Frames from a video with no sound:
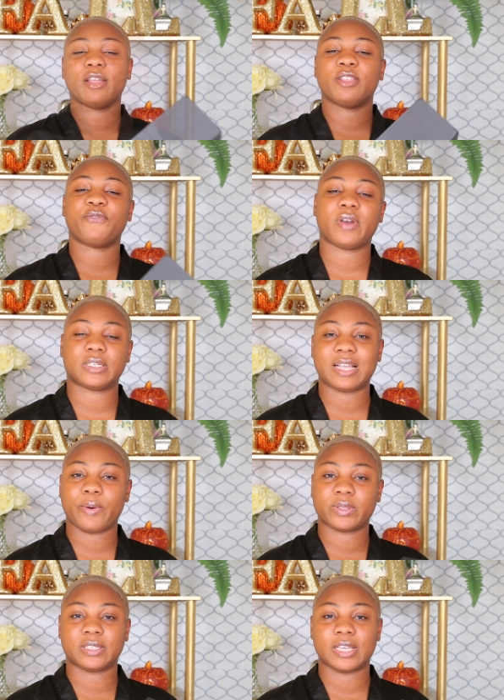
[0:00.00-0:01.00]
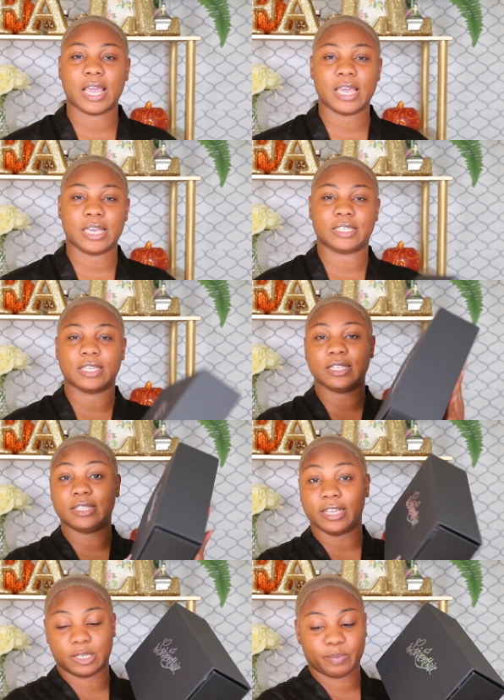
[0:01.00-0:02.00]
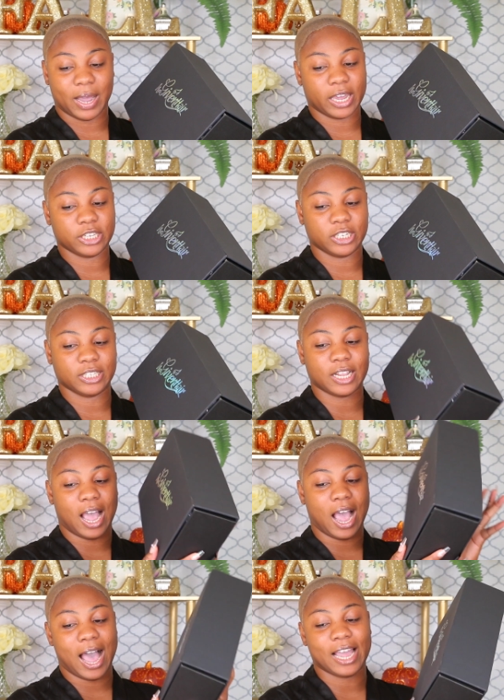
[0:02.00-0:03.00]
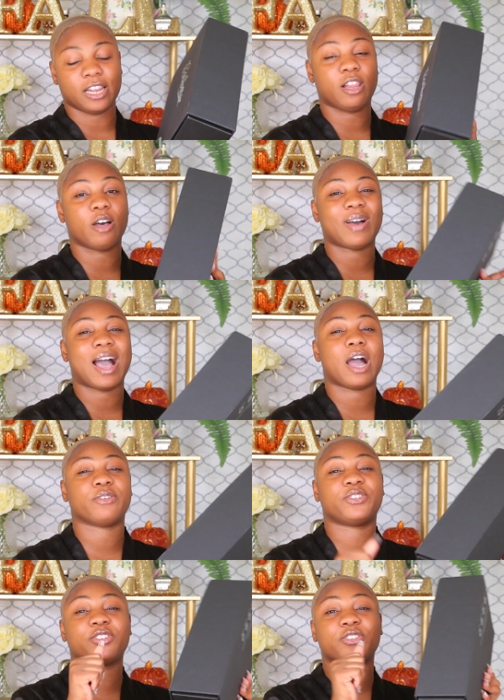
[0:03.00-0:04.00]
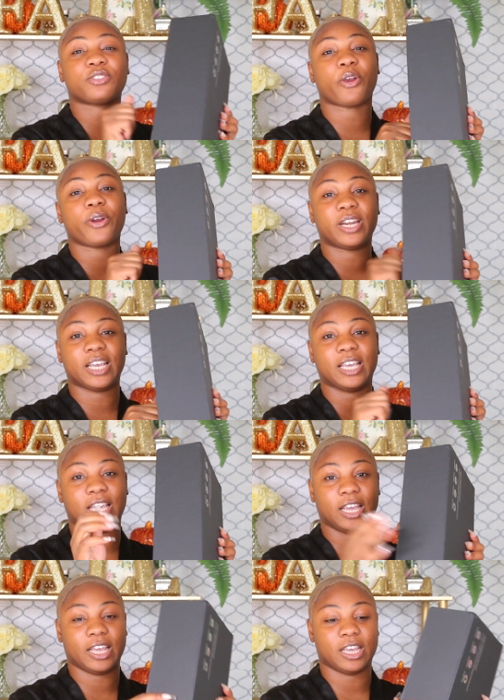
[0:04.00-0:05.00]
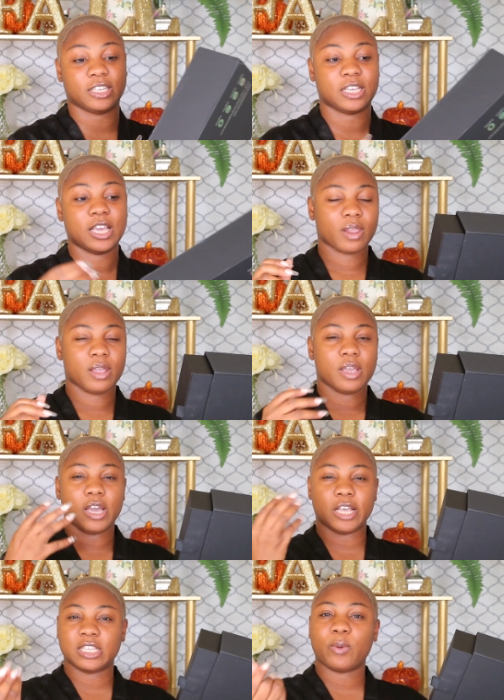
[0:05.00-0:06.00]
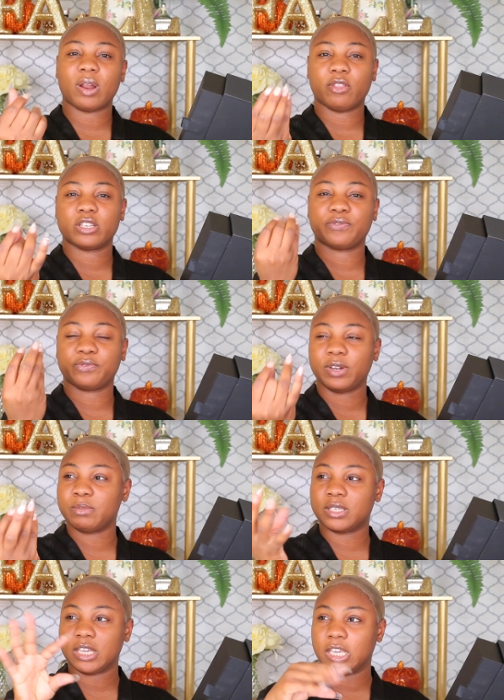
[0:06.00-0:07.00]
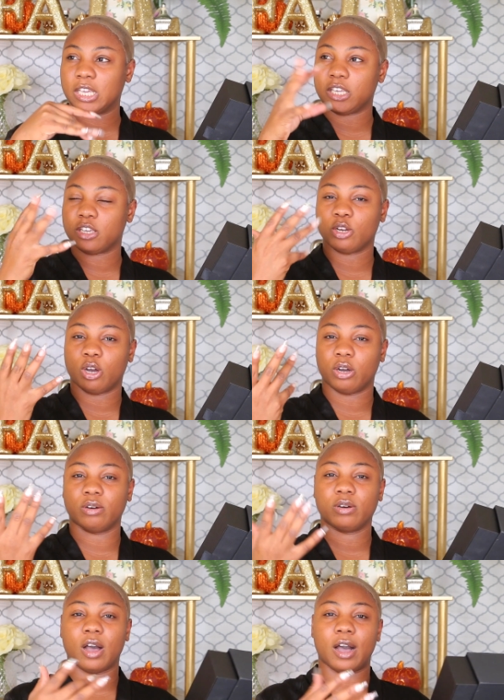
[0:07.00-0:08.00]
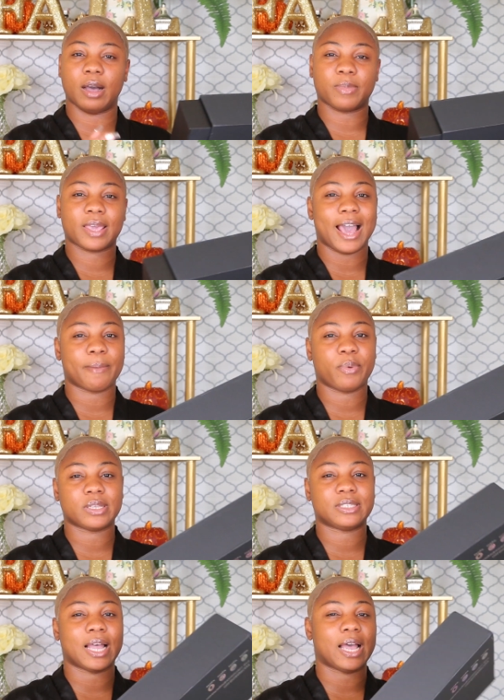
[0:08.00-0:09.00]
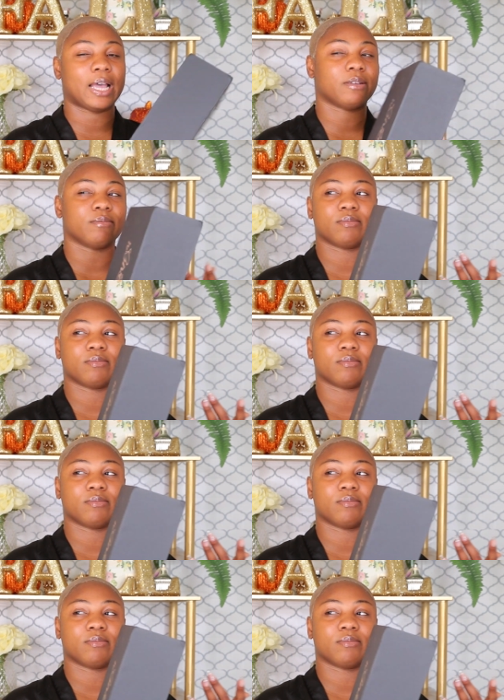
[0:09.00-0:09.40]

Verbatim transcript: The first thing I want to say is this packaging. I love how sturdy it is. It's not one of those flimsy, you know, um, cardboards that